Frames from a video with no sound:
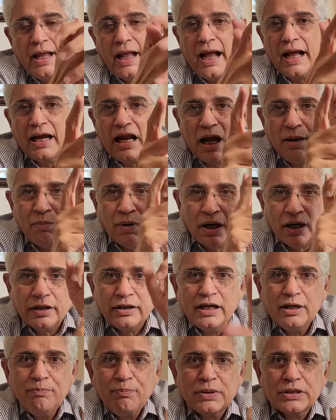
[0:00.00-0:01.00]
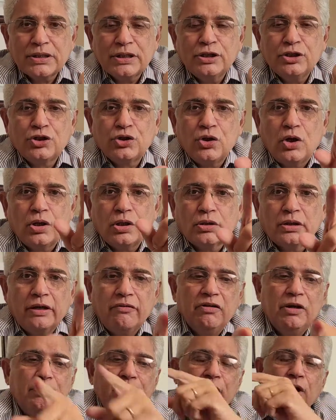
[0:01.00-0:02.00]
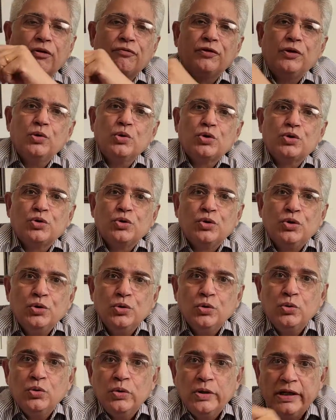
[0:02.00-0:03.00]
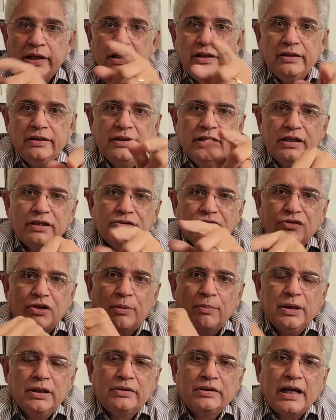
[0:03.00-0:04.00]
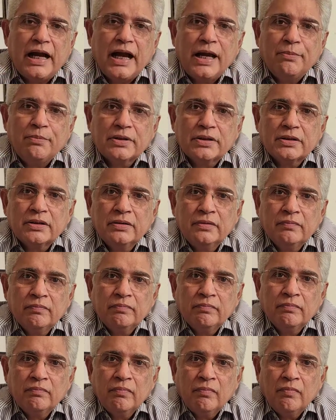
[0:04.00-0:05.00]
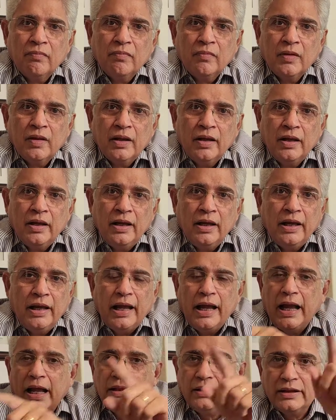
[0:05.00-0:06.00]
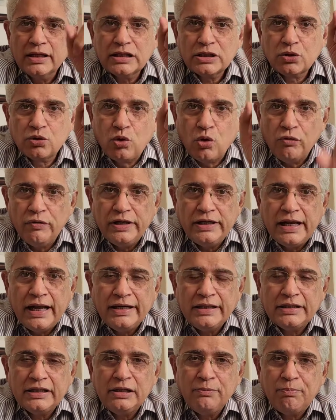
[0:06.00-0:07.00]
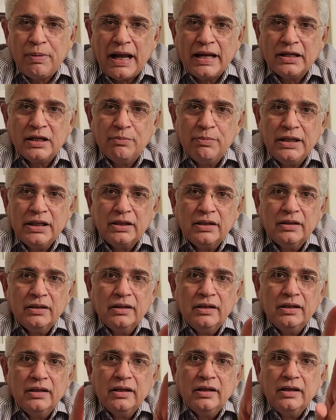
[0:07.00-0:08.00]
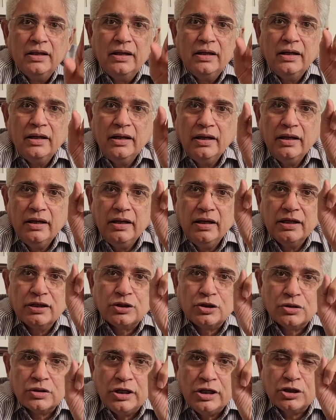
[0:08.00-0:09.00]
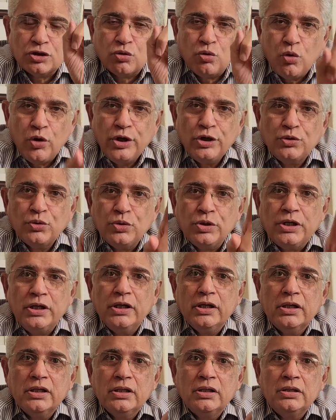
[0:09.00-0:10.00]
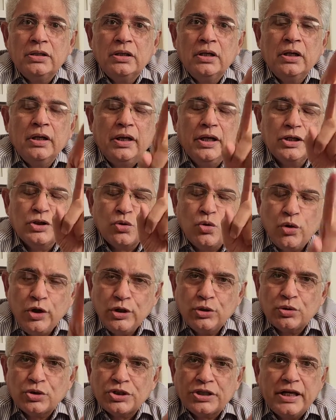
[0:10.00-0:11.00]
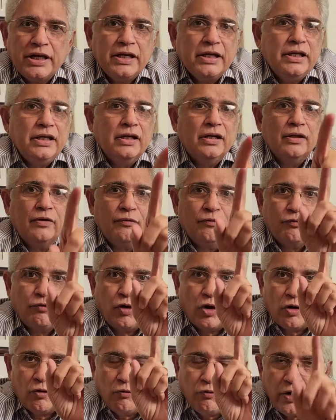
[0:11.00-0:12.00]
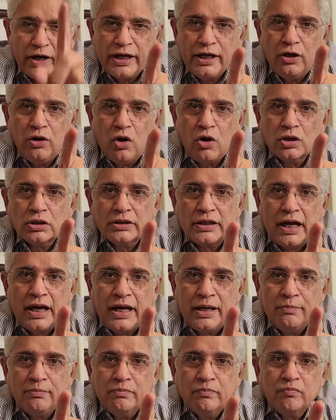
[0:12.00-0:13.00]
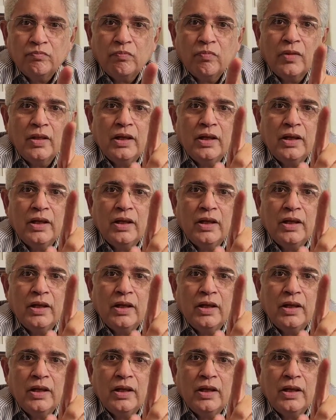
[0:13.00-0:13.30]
And I'm one hundred percent sure they will be of use to you in these troubled times. And this COVID nineteen pandemic is, is going to here, is going to stay here for a very long time.